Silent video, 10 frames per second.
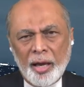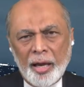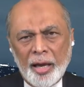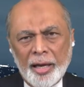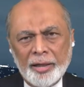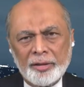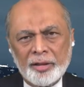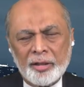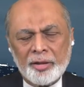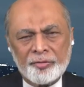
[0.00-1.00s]
and uh,
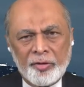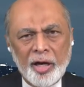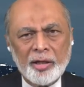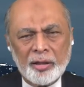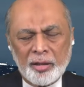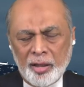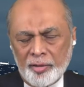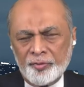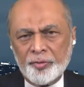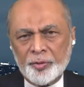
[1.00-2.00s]
defying
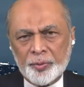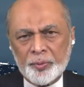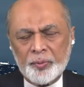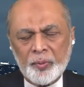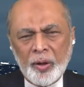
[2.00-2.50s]
curfew.